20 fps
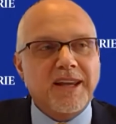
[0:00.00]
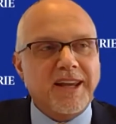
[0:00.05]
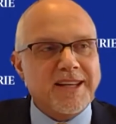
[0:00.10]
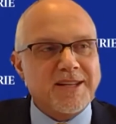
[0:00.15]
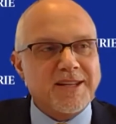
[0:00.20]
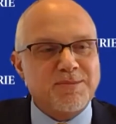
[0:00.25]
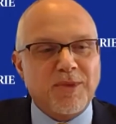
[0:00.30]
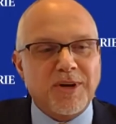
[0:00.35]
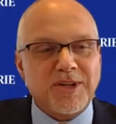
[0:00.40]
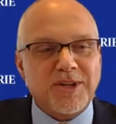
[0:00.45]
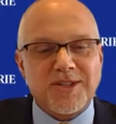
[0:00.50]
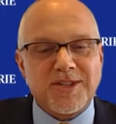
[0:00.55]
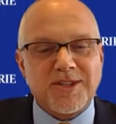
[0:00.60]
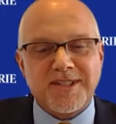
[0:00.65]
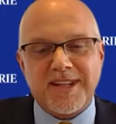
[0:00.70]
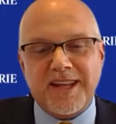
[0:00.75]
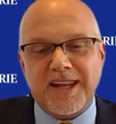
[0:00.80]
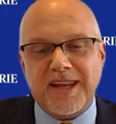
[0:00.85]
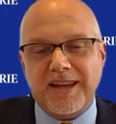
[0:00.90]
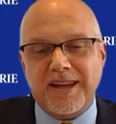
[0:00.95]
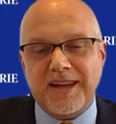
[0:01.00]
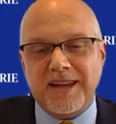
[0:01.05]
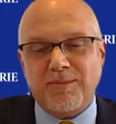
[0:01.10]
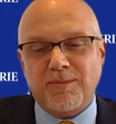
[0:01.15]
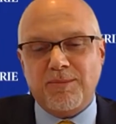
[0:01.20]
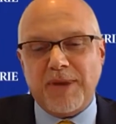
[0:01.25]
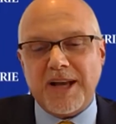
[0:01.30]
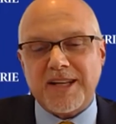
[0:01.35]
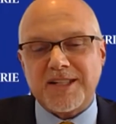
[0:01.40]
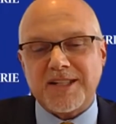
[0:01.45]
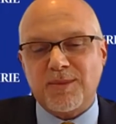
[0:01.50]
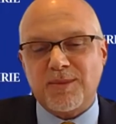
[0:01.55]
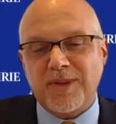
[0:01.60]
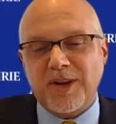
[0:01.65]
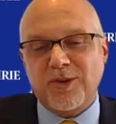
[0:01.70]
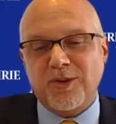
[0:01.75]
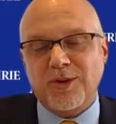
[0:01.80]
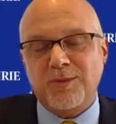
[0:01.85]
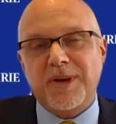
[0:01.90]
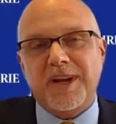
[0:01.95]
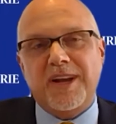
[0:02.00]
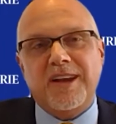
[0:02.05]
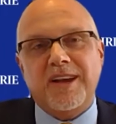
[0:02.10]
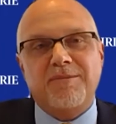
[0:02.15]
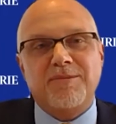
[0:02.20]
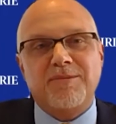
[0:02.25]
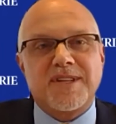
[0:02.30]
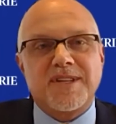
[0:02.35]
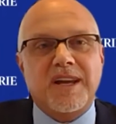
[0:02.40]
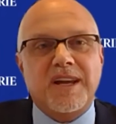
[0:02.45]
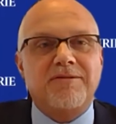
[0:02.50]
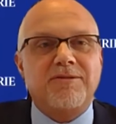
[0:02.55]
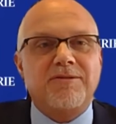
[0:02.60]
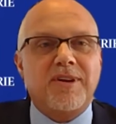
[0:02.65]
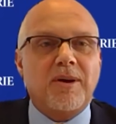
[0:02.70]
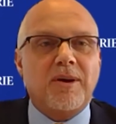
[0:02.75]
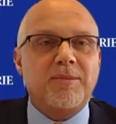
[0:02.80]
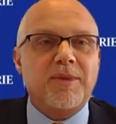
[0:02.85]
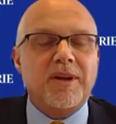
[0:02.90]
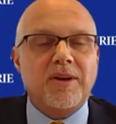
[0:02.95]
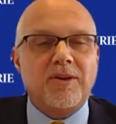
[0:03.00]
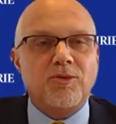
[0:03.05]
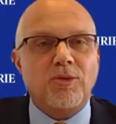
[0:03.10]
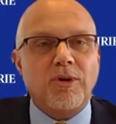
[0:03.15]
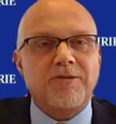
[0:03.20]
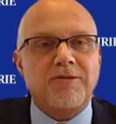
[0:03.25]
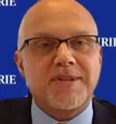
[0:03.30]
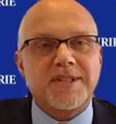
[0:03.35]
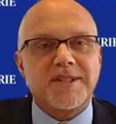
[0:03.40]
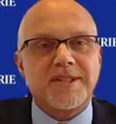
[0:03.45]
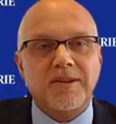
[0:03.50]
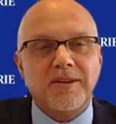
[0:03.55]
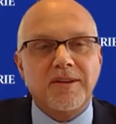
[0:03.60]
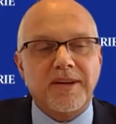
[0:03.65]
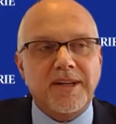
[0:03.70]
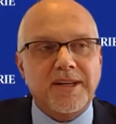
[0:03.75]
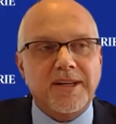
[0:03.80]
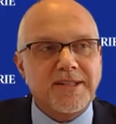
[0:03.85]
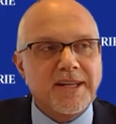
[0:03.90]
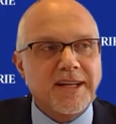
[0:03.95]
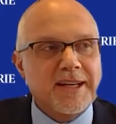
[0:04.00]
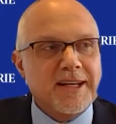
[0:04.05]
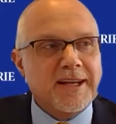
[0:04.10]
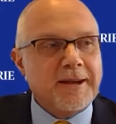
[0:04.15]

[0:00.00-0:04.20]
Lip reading: as much as they possibly could be kept safe coming into our facilities.